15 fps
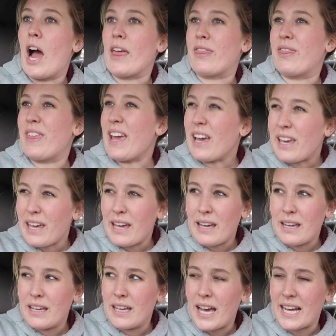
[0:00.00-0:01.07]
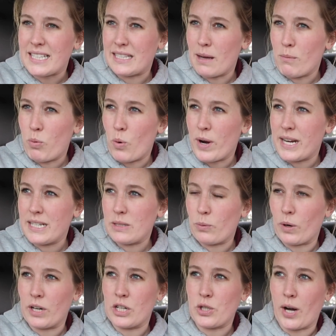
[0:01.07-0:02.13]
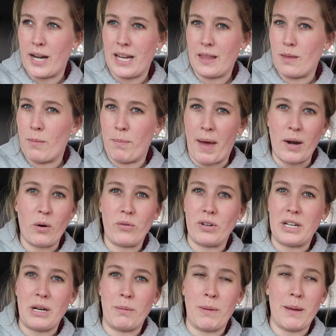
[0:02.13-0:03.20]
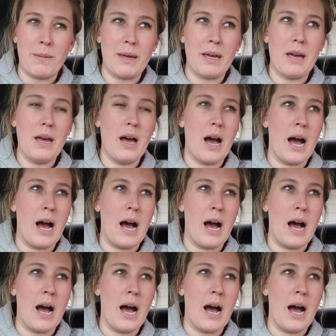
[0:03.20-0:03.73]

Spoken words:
I think at some point we're gonna try to get the bed over here maybe.